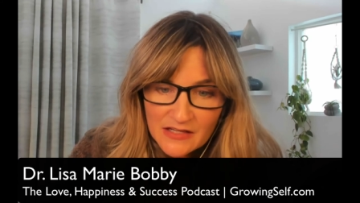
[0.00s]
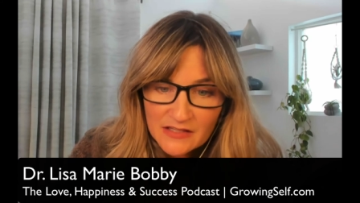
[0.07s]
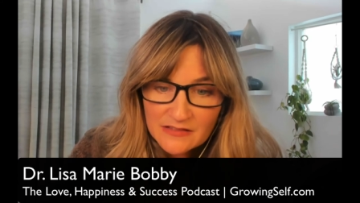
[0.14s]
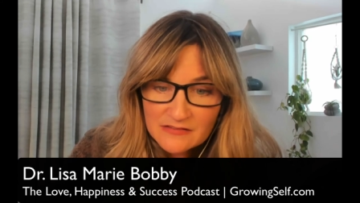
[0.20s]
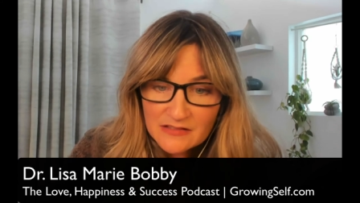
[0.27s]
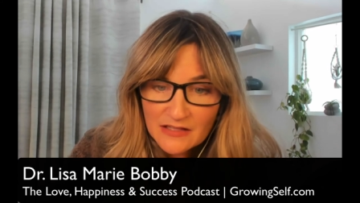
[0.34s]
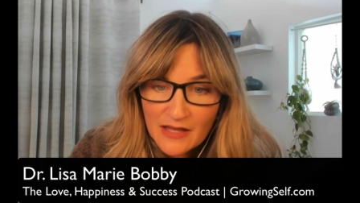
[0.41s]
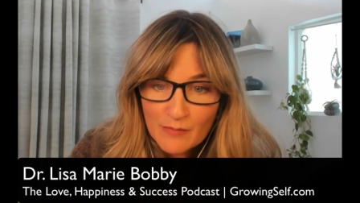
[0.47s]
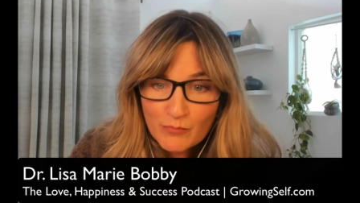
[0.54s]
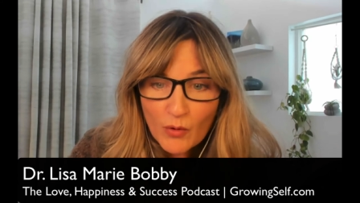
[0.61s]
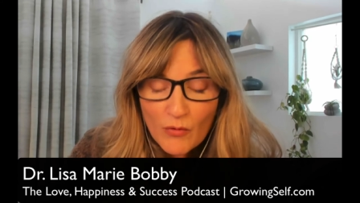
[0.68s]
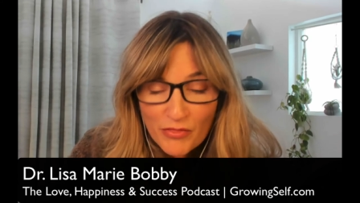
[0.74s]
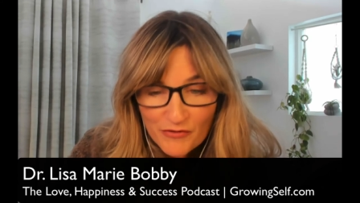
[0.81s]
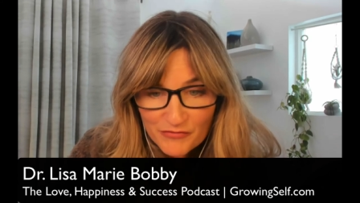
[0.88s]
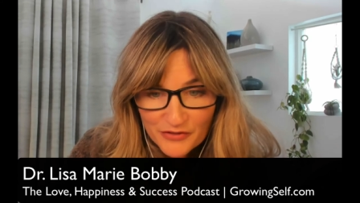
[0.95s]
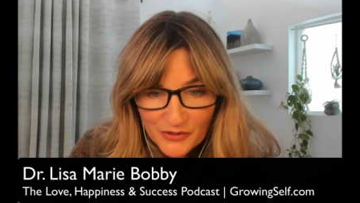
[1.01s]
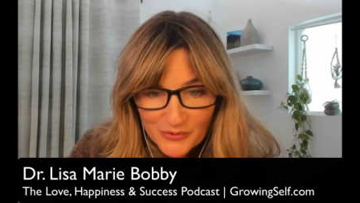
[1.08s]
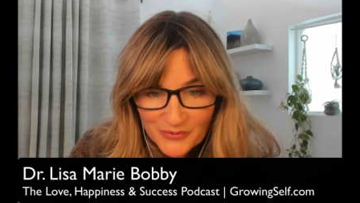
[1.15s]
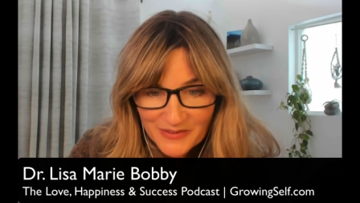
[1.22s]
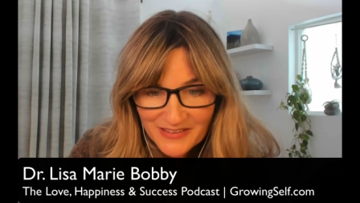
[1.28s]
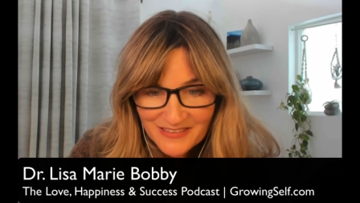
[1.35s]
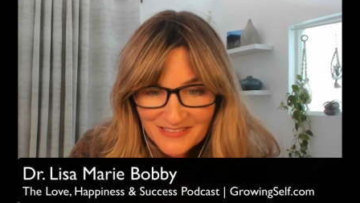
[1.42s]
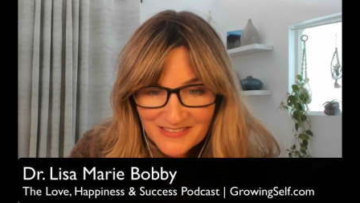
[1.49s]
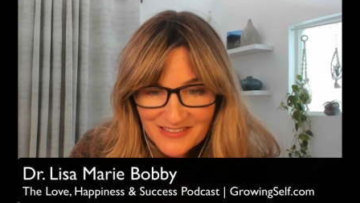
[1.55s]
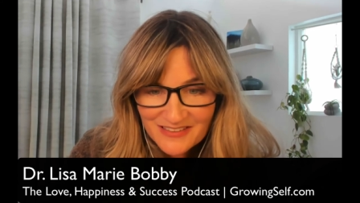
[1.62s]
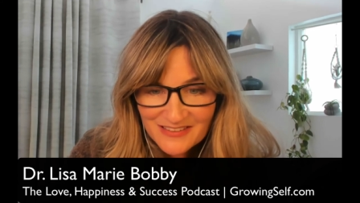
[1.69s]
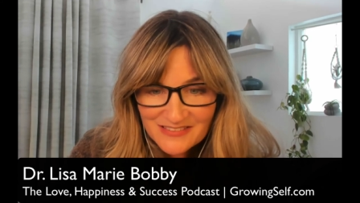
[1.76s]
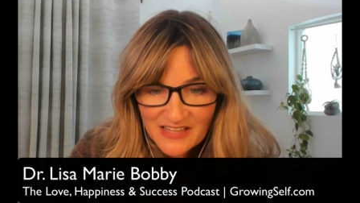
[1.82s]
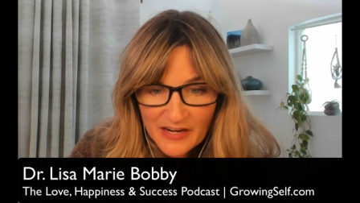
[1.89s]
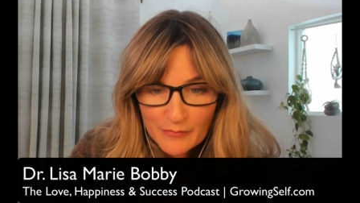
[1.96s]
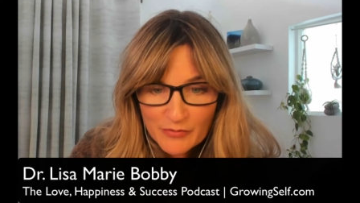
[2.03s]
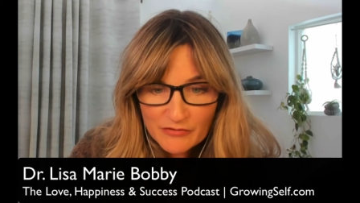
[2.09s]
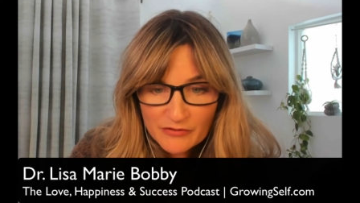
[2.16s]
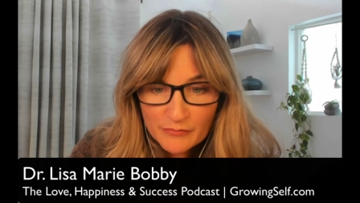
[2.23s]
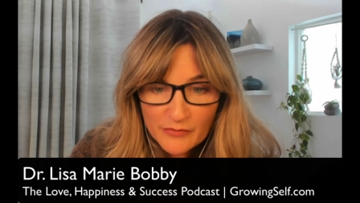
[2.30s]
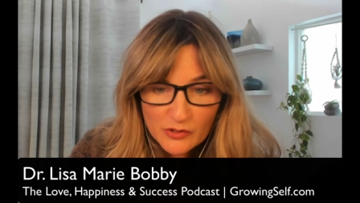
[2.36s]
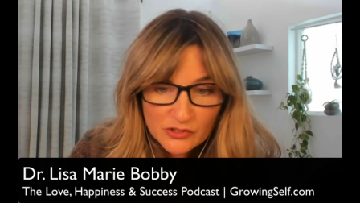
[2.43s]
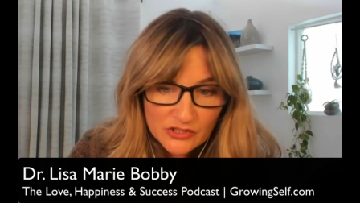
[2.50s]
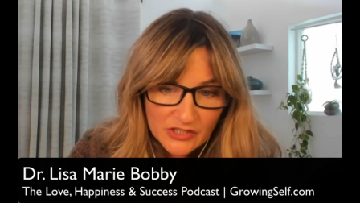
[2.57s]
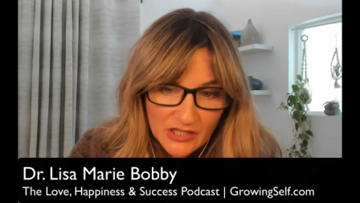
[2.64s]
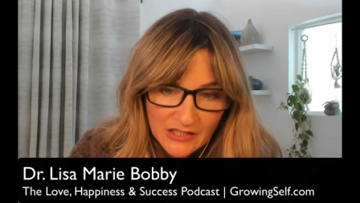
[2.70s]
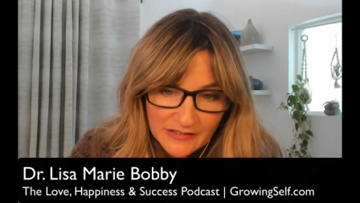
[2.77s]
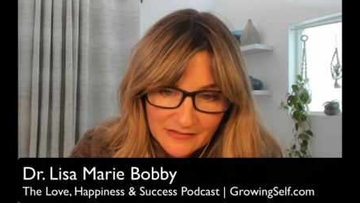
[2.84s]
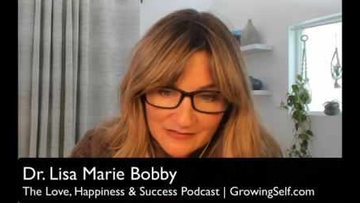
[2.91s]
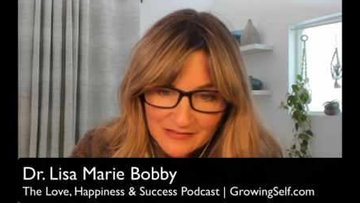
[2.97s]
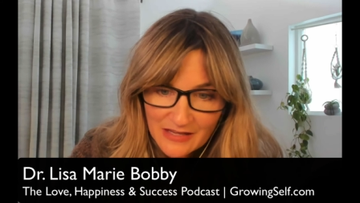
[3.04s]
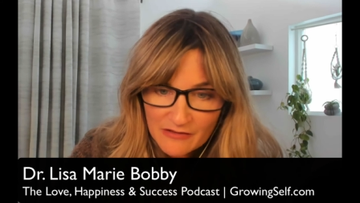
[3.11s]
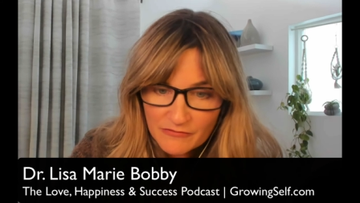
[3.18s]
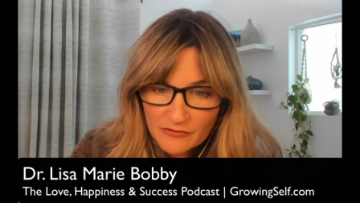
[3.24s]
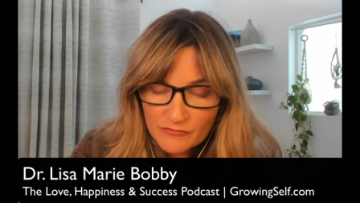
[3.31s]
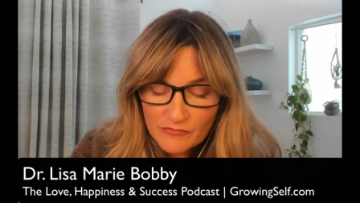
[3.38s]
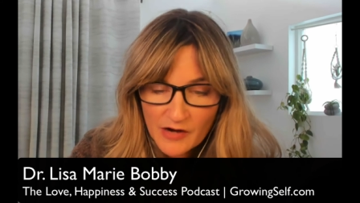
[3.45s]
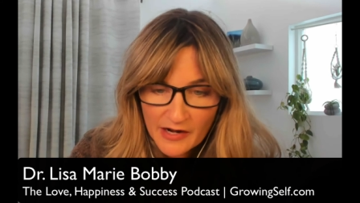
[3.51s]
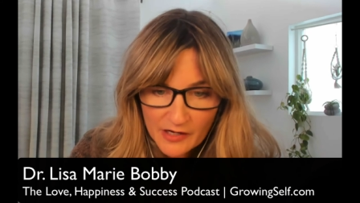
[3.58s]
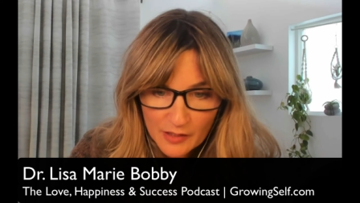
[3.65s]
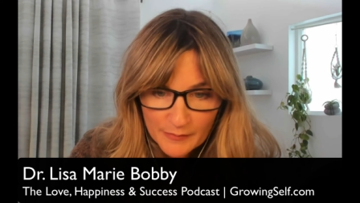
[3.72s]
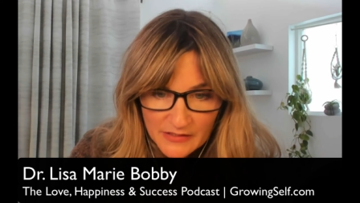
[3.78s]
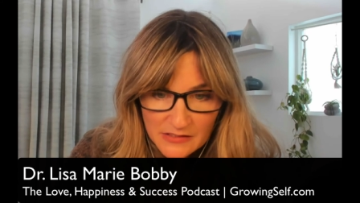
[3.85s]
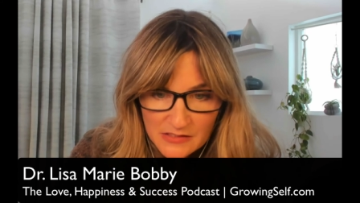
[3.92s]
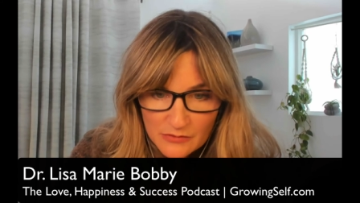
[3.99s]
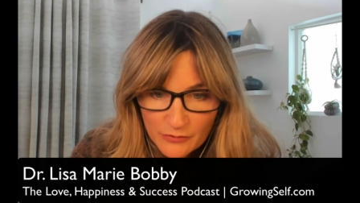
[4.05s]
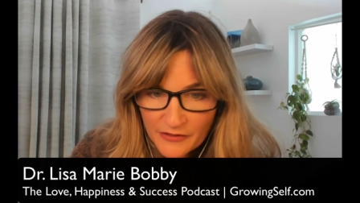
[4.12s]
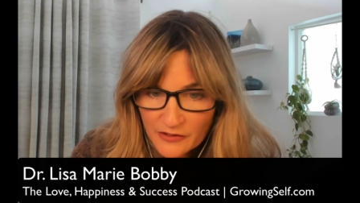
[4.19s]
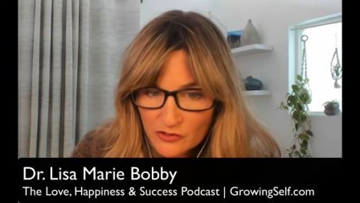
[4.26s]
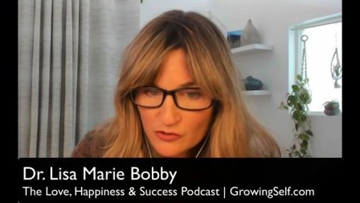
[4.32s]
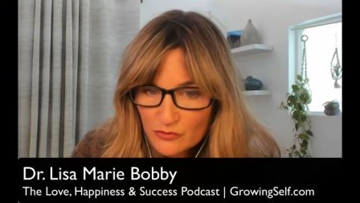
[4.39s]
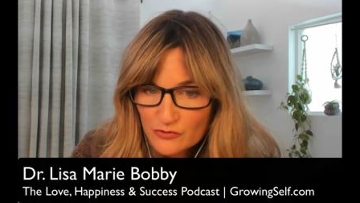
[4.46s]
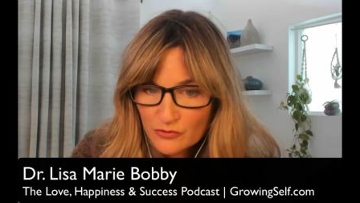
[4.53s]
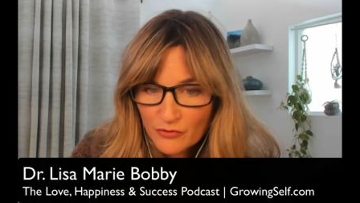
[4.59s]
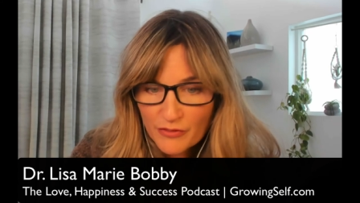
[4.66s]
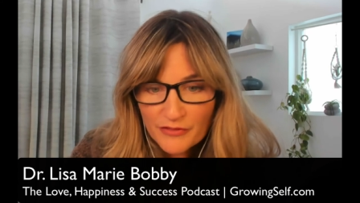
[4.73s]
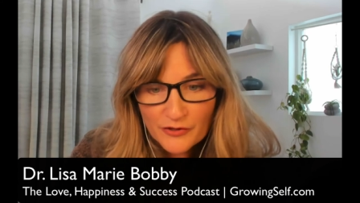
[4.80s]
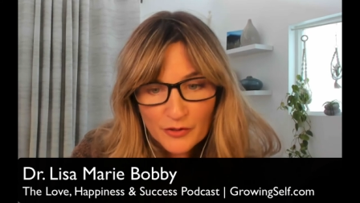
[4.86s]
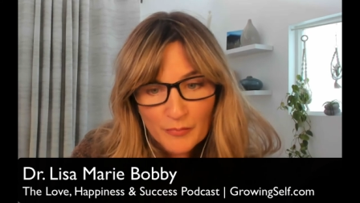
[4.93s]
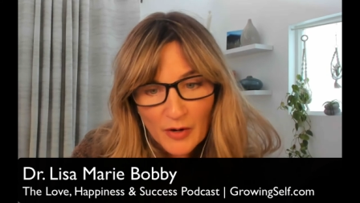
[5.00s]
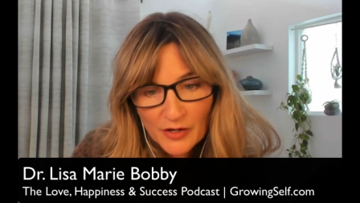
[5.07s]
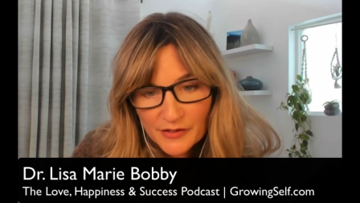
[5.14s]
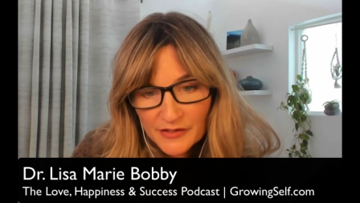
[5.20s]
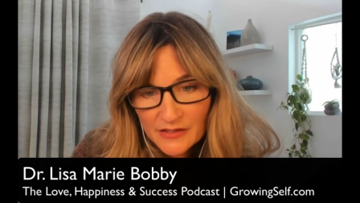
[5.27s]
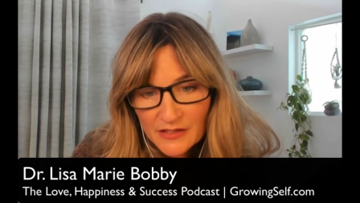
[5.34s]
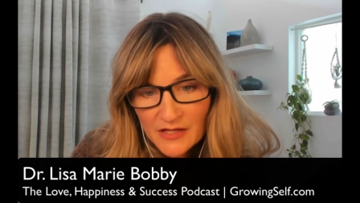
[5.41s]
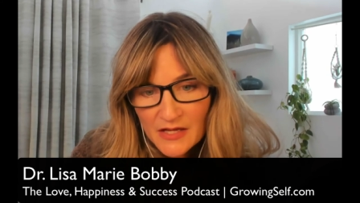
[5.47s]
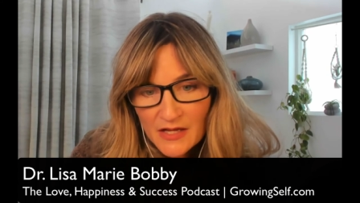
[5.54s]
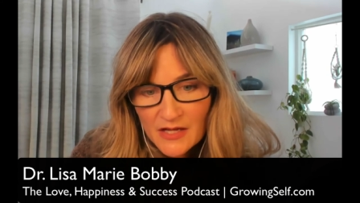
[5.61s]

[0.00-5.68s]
is to get both of you into the type of emotionally safe environment with a neutral third party